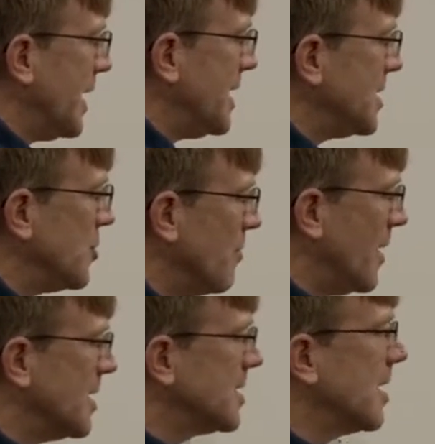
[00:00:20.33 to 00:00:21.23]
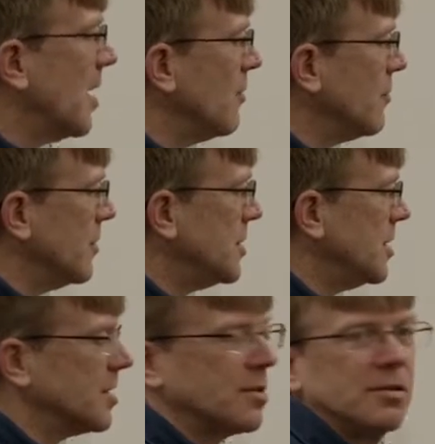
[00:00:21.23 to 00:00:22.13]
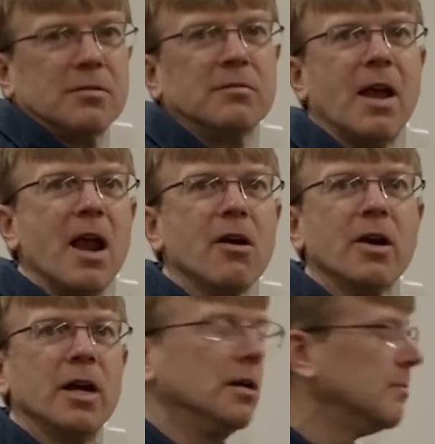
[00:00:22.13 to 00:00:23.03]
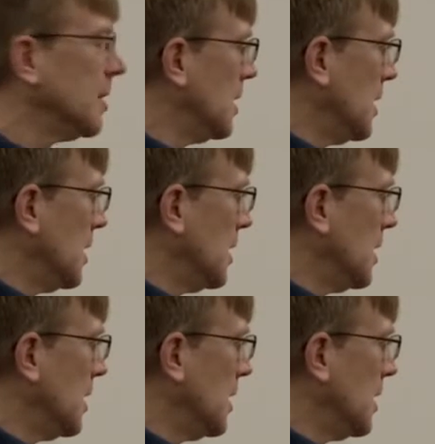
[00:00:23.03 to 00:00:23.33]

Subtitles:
place your best coverage in a certain area.